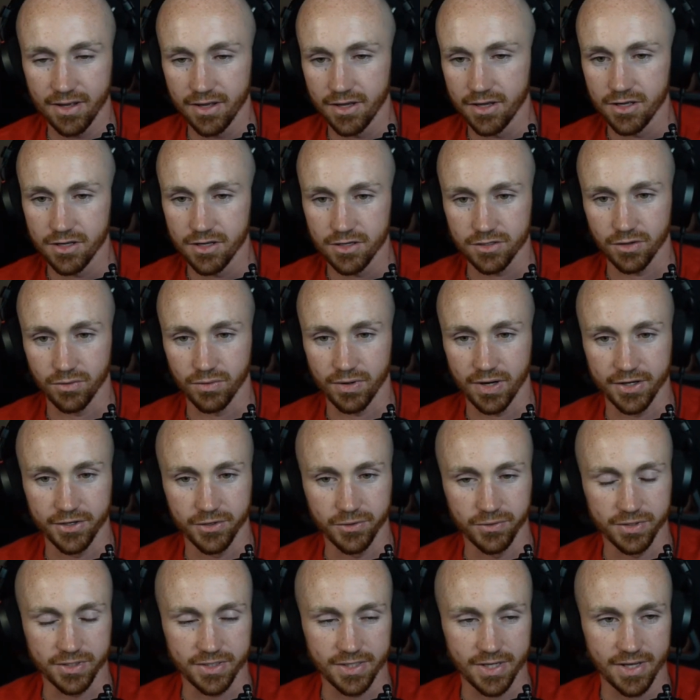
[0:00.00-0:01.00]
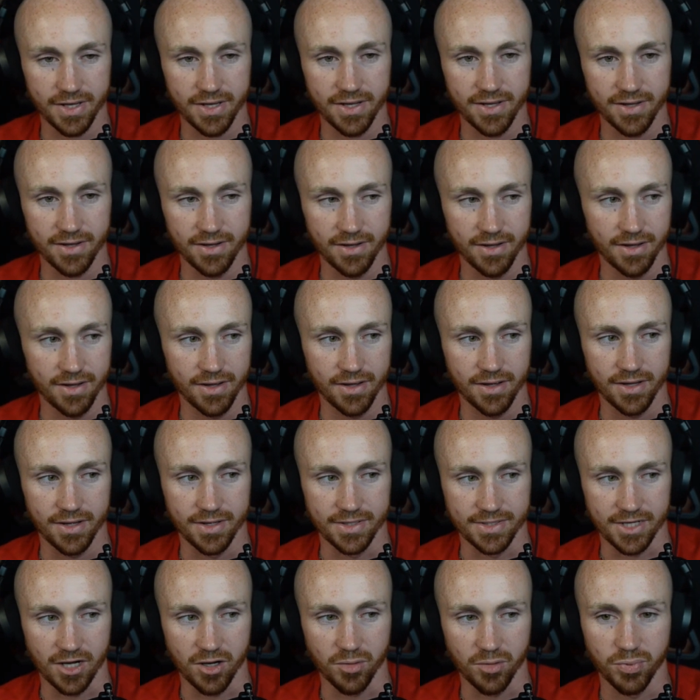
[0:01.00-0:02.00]
So what I do instead is
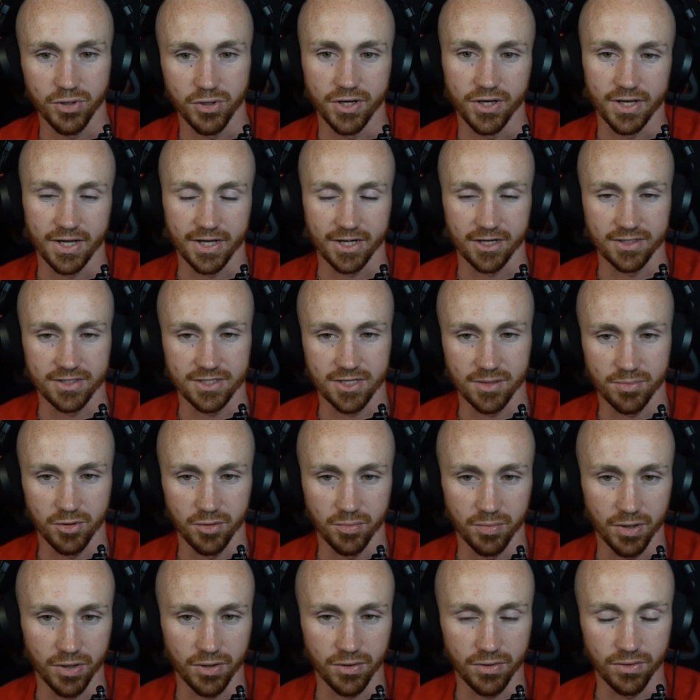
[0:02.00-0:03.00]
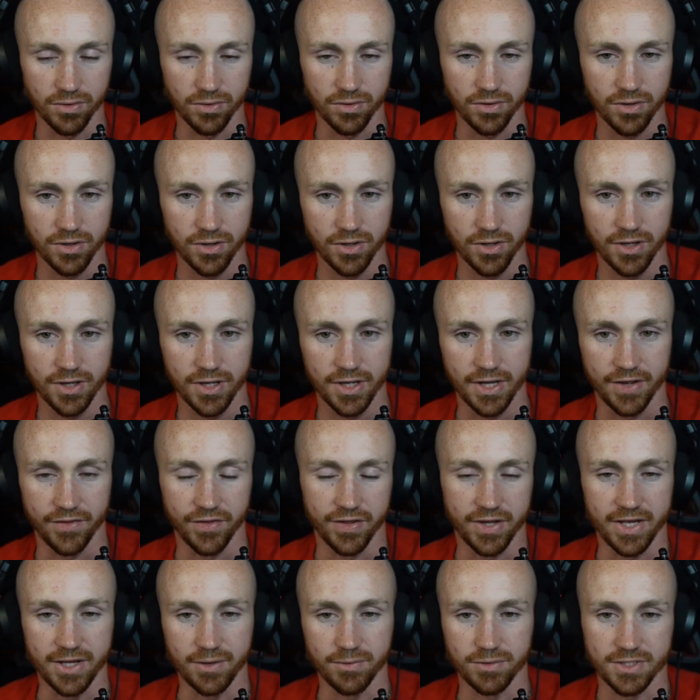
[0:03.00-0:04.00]
I'll put it in like a separate bowl and then
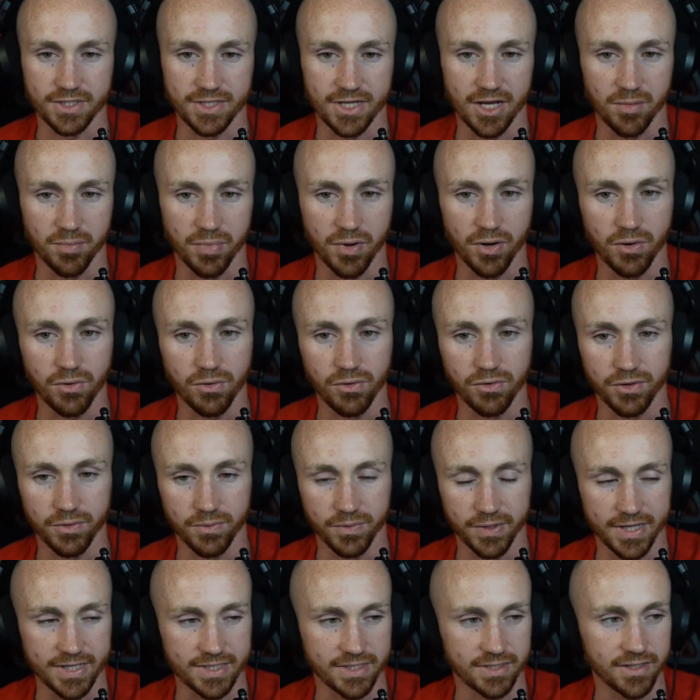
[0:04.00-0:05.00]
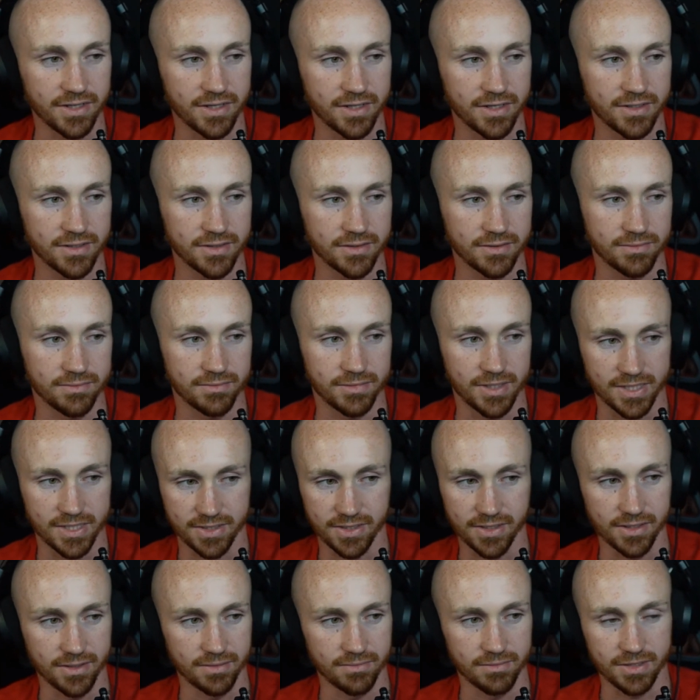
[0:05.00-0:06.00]
eat what's in that bowl. And then when that's done, that's
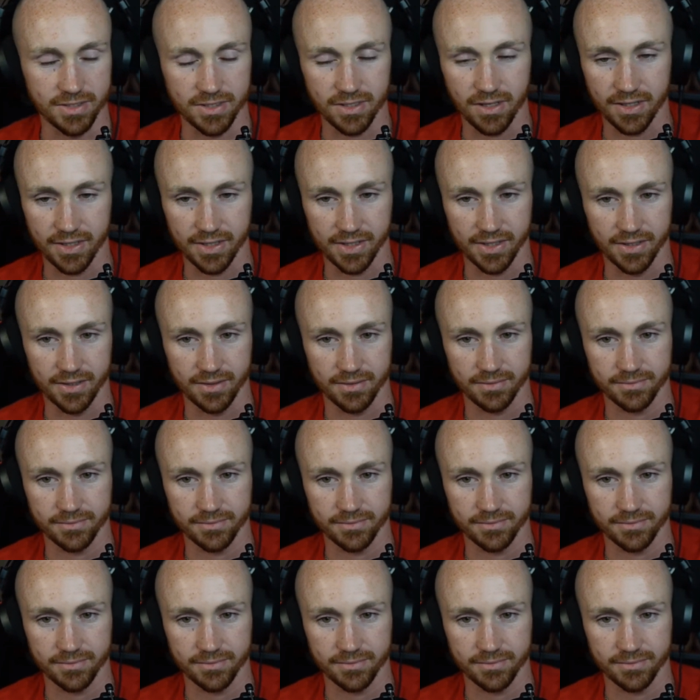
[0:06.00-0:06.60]
it. That's all I get.